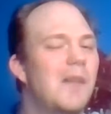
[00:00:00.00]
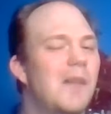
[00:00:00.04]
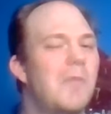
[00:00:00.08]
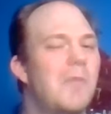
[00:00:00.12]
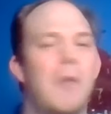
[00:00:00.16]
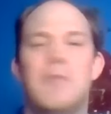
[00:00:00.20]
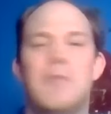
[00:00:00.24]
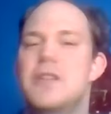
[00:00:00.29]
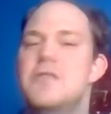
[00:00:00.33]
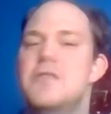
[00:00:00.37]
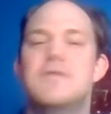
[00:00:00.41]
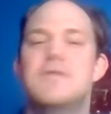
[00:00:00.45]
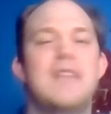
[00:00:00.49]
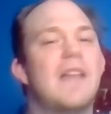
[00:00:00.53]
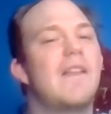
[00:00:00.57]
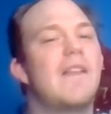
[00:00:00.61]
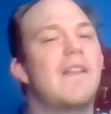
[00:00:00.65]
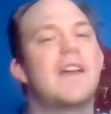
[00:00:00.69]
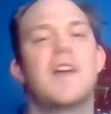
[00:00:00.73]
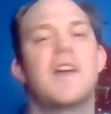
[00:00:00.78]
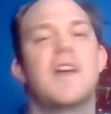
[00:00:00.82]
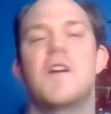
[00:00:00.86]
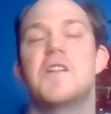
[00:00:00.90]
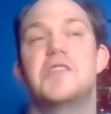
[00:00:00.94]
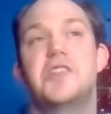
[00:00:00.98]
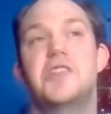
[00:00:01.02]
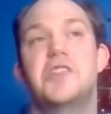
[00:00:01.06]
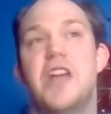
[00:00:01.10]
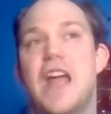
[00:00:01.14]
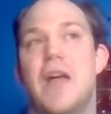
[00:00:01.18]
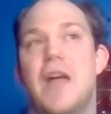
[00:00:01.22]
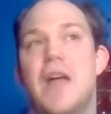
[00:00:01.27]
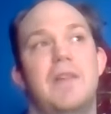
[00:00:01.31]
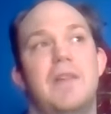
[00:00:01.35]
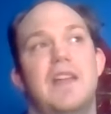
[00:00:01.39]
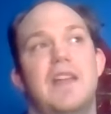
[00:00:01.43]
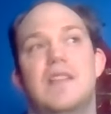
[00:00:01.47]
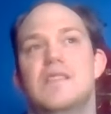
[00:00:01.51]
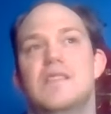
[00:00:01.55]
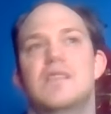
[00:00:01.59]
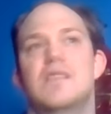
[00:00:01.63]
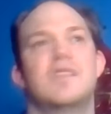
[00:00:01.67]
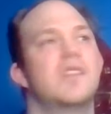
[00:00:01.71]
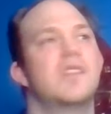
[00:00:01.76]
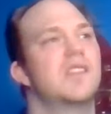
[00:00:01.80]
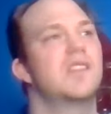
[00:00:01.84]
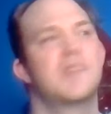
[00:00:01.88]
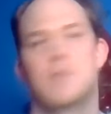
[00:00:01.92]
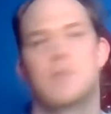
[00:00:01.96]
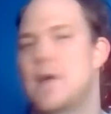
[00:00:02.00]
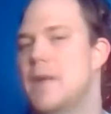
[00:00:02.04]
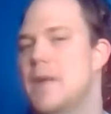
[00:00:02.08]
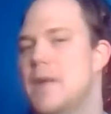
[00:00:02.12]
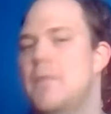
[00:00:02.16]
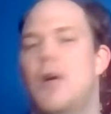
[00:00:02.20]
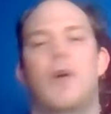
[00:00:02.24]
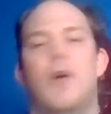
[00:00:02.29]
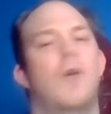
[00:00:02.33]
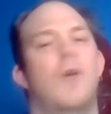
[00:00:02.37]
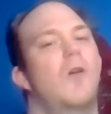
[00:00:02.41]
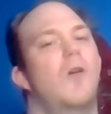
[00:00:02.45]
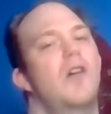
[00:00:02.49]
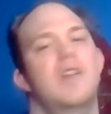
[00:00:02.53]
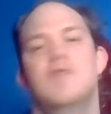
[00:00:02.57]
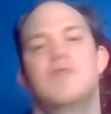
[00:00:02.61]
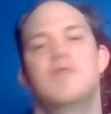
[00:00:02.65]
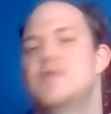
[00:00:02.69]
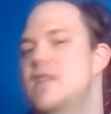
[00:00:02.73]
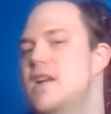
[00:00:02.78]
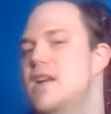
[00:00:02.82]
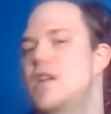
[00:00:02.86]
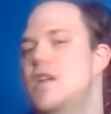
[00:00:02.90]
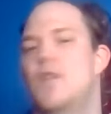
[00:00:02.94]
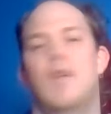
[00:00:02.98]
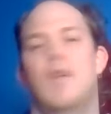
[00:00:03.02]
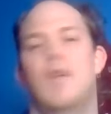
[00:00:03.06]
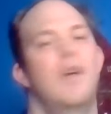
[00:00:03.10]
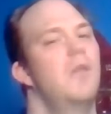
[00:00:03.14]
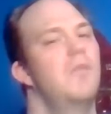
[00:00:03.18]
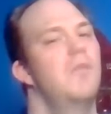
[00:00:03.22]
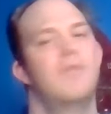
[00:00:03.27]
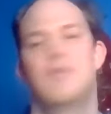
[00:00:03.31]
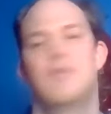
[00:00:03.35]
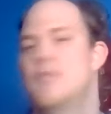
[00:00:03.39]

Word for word: But when you say like you're a champion swimmer, or you say you're a